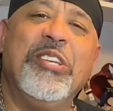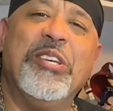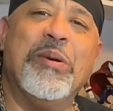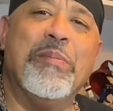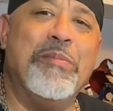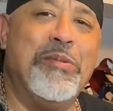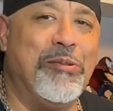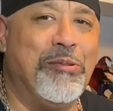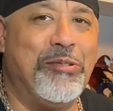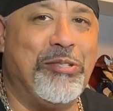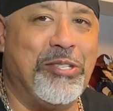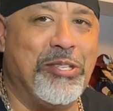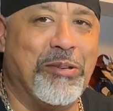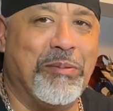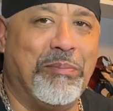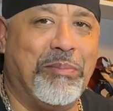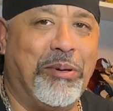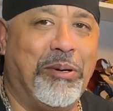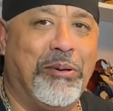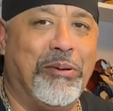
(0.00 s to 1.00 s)
a museum
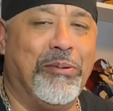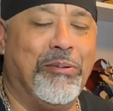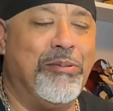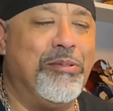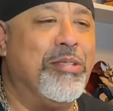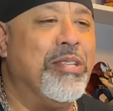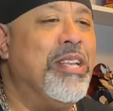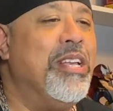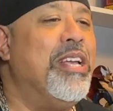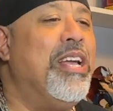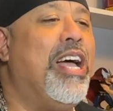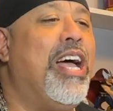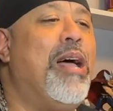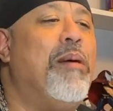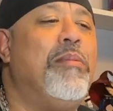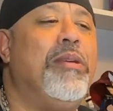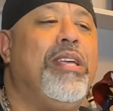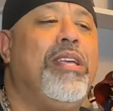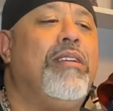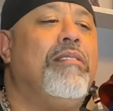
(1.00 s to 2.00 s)
pose. I
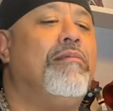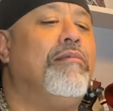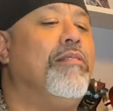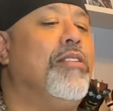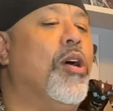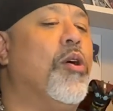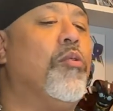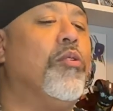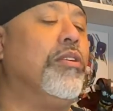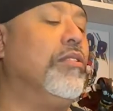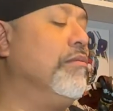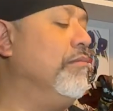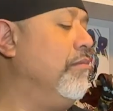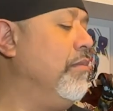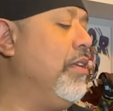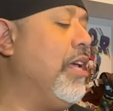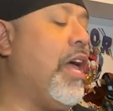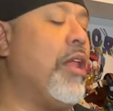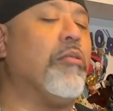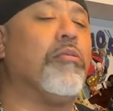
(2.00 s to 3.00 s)
mean,
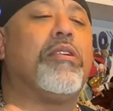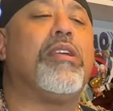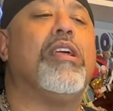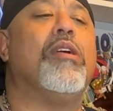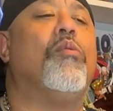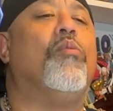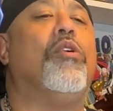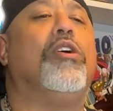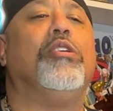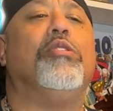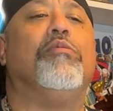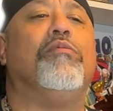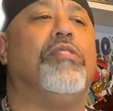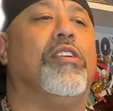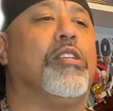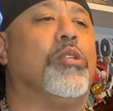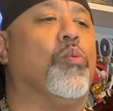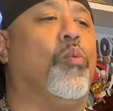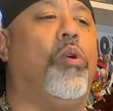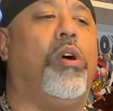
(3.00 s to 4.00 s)
I don't care what you
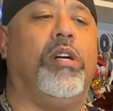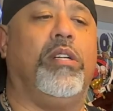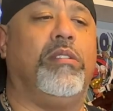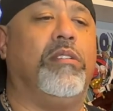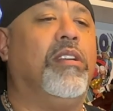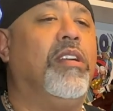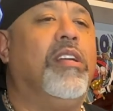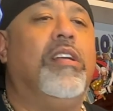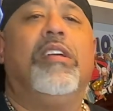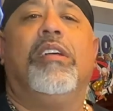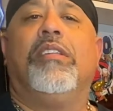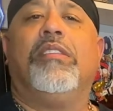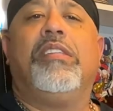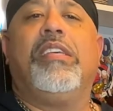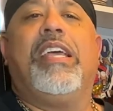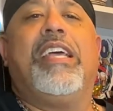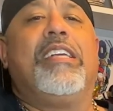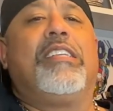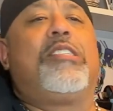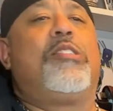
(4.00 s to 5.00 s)
just won. The
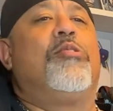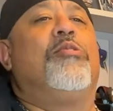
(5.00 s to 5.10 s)
answer